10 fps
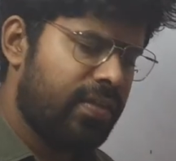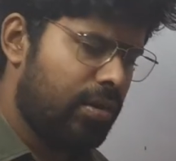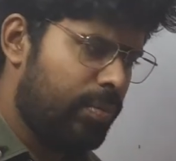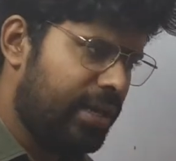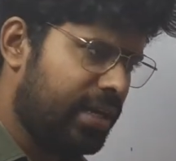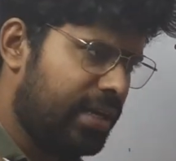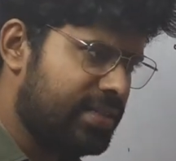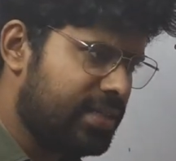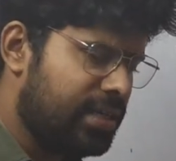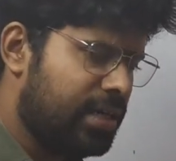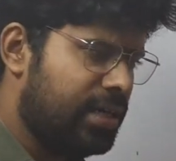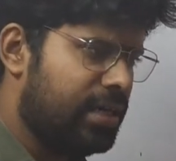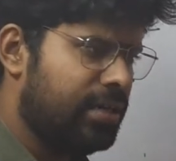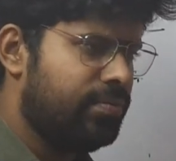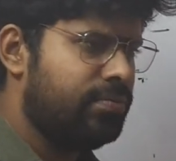There will be increase in
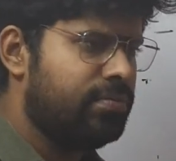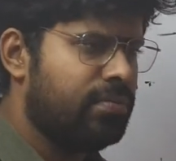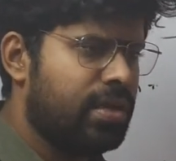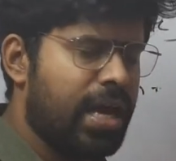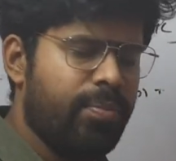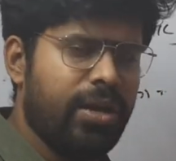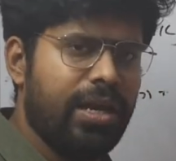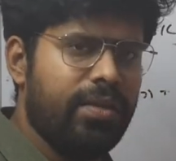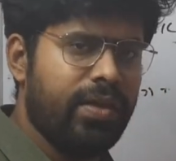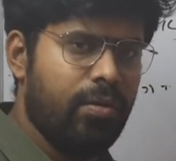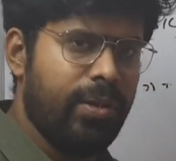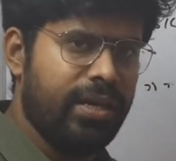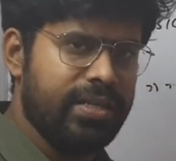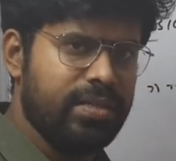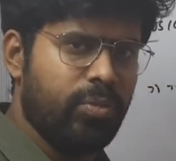um, There will be
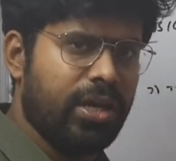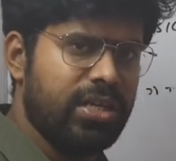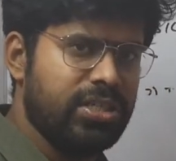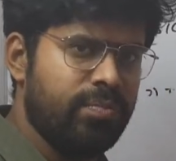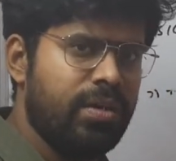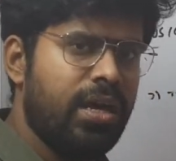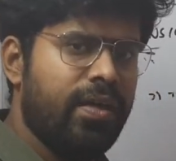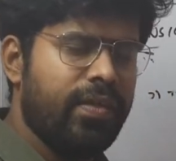increase in potassium.